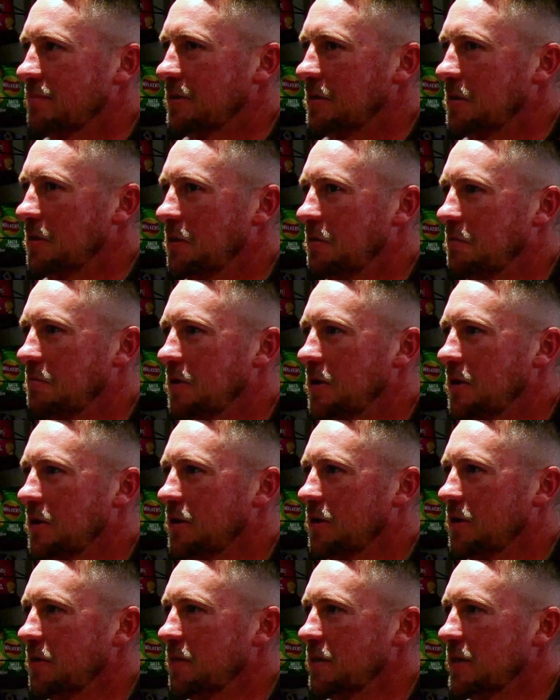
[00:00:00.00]
The only thing you
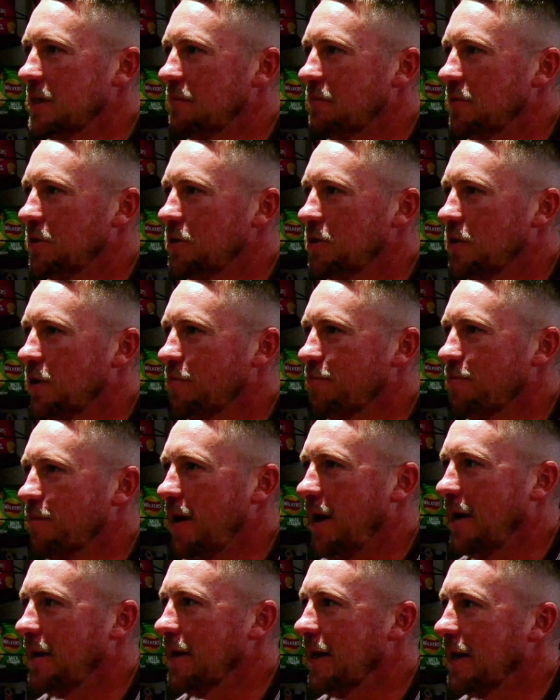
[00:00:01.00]
could do is have your shot
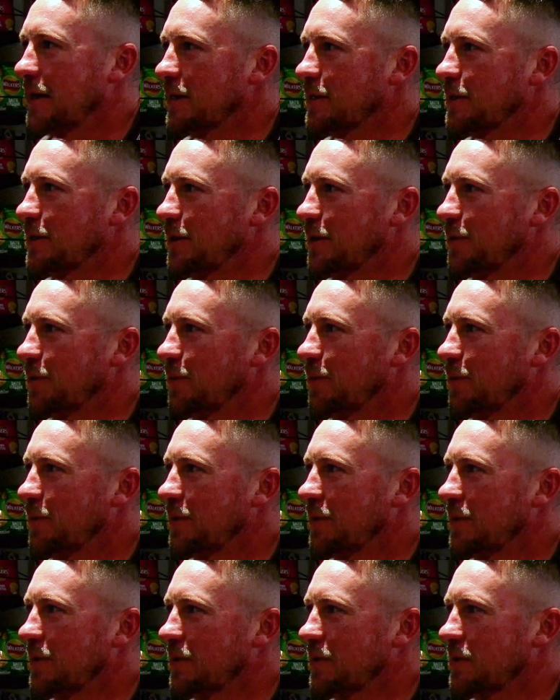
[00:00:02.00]
right next to your
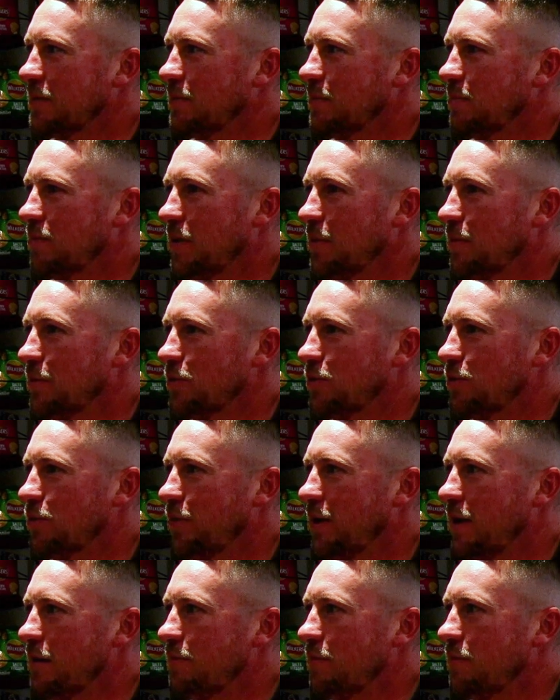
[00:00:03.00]
hook, because we've pretty much
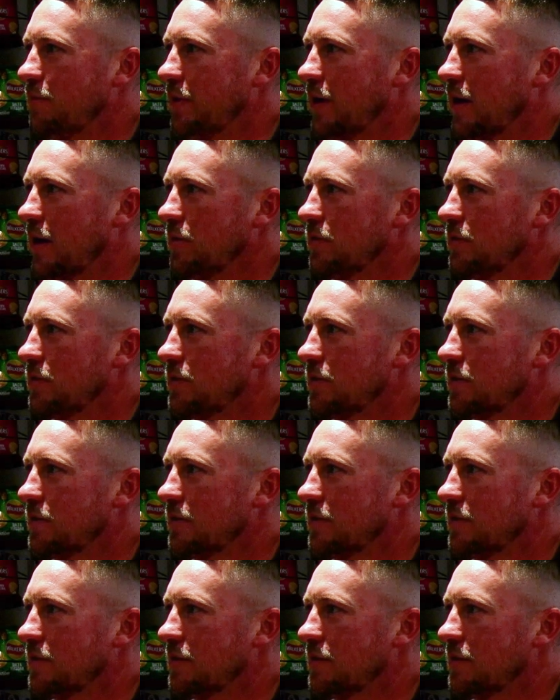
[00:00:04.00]
done everything else.